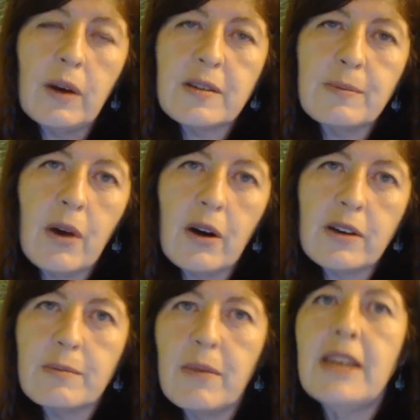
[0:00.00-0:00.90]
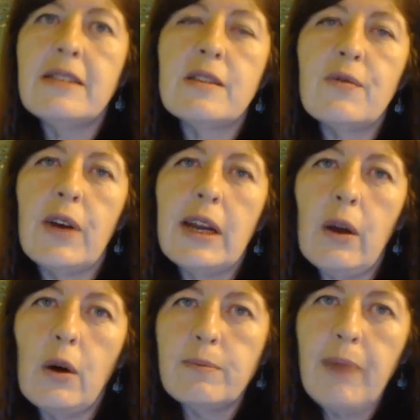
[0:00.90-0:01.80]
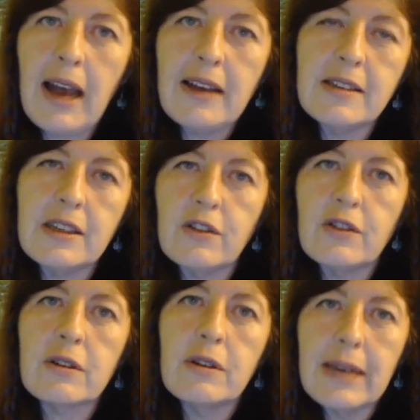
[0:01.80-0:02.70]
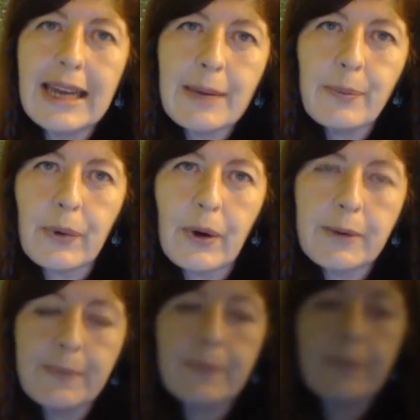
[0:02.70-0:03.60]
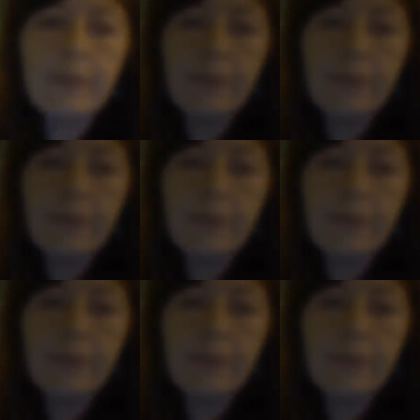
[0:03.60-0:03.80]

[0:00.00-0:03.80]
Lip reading: whilst Mars made this very long passage through Libra.